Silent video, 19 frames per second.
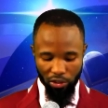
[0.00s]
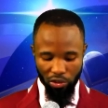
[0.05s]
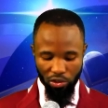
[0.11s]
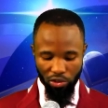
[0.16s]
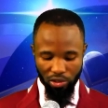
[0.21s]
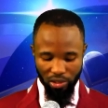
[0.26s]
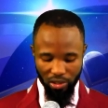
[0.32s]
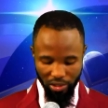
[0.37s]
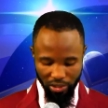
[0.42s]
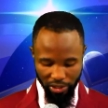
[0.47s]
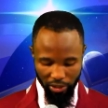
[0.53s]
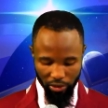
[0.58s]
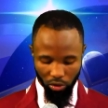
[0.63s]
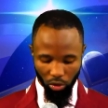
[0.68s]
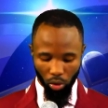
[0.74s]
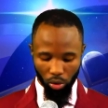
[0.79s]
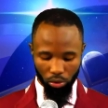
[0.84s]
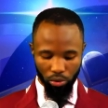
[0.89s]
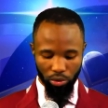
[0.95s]
seated
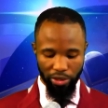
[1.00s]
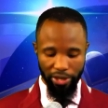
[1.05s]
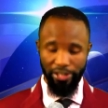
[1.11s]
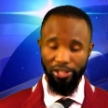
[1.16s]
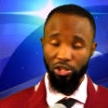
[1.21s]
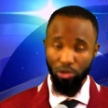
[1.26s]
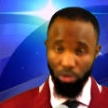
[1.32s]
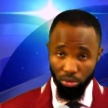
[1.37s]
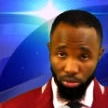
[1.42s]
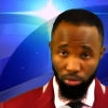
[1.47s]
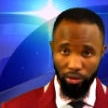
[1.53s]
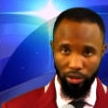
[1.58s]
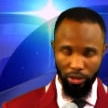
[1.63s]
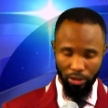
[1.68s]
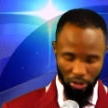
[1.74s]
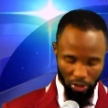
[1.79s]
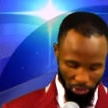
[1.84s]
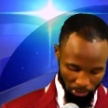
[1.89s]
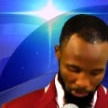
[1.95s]
on their
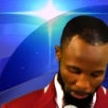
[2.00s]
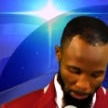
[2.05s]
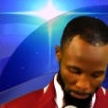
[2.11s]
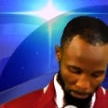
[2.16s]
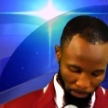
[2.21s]
shoulders.